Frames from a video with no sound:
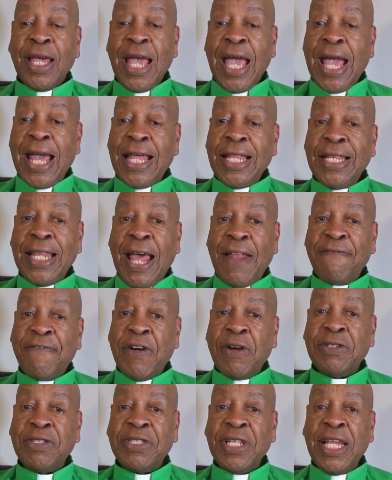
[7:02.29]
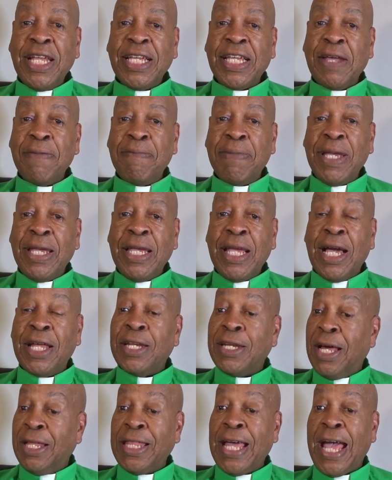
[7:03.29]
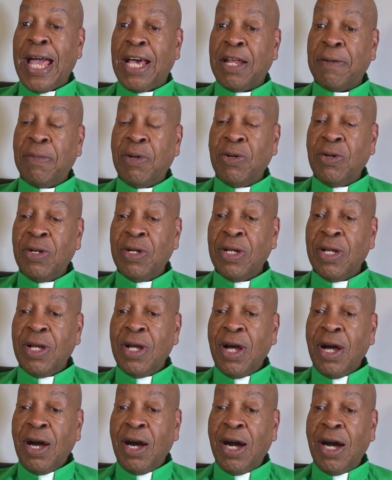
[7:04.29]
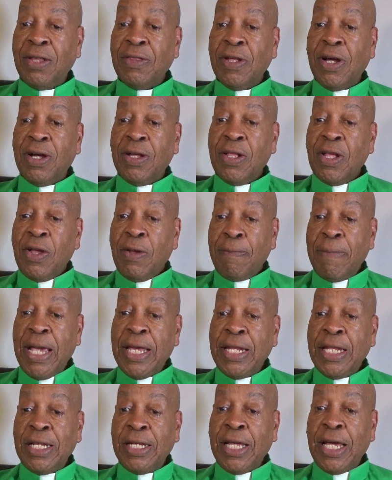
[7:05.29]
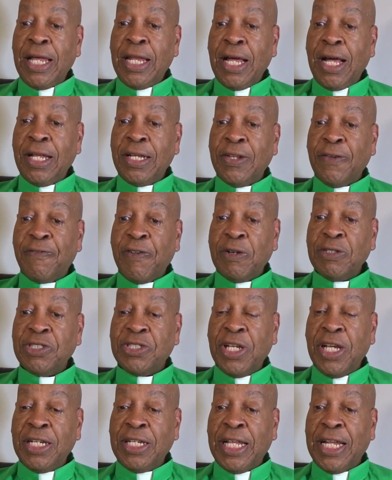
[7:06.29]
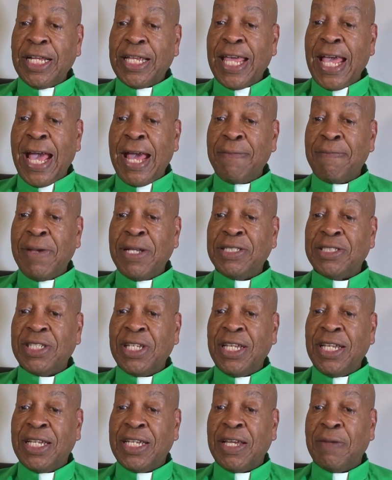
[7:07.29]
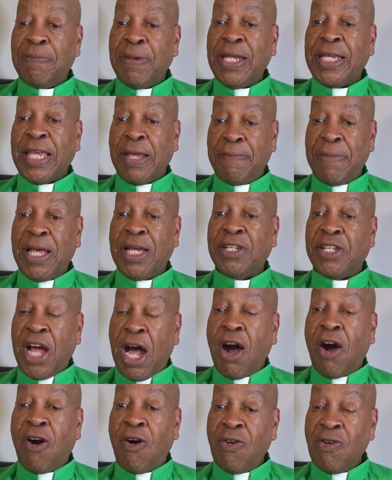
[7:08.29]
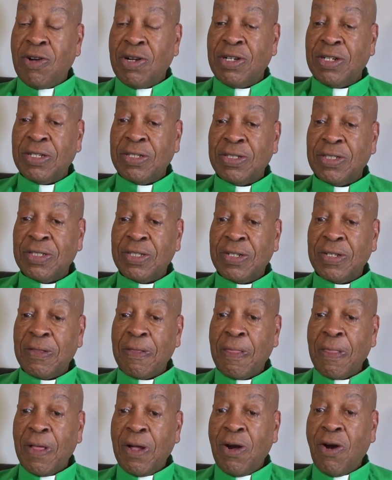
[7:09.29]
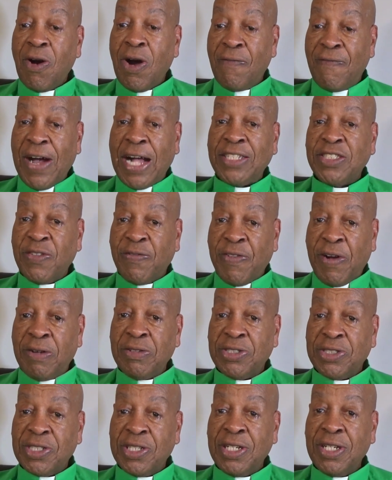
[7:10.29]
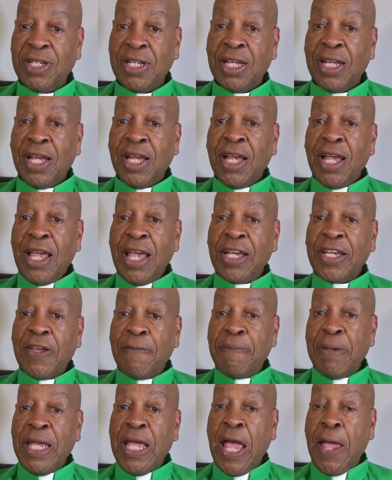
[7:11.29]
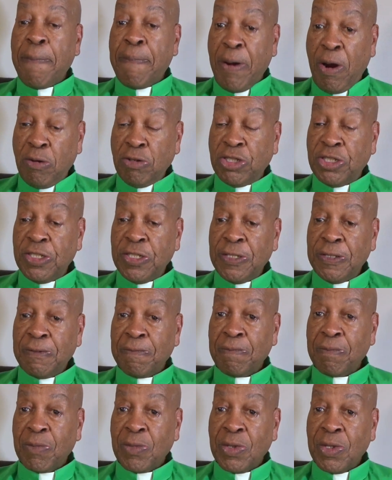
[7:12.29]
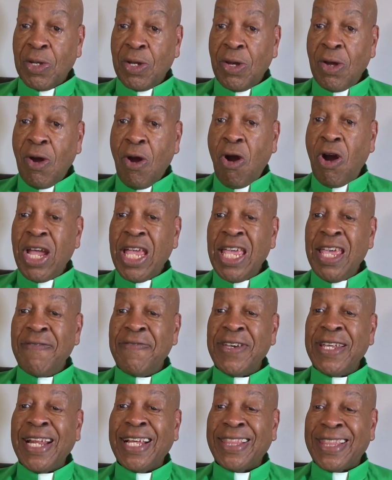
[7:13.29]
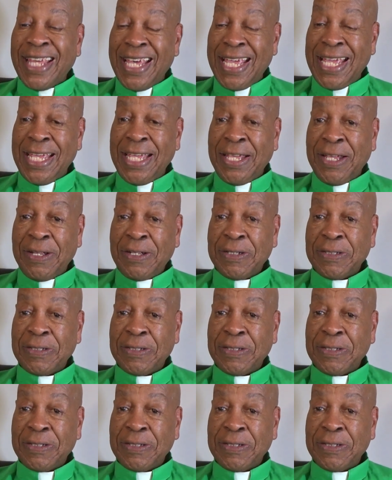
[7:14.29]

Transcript: And that first thing can be another animal, uh, meaning that uh, the first thing that a cat may see could be, can be a dog or vice versa. It can be a person or even a thing.